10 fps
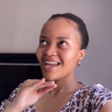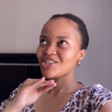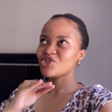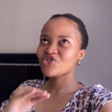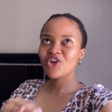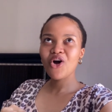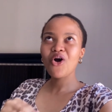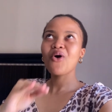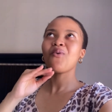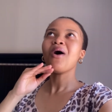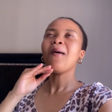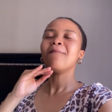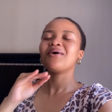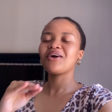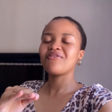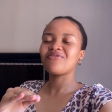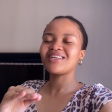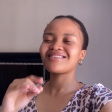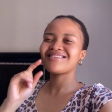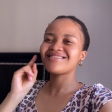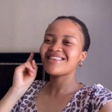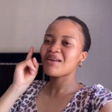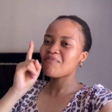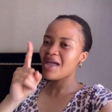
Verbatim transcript: So perfect. And I was like,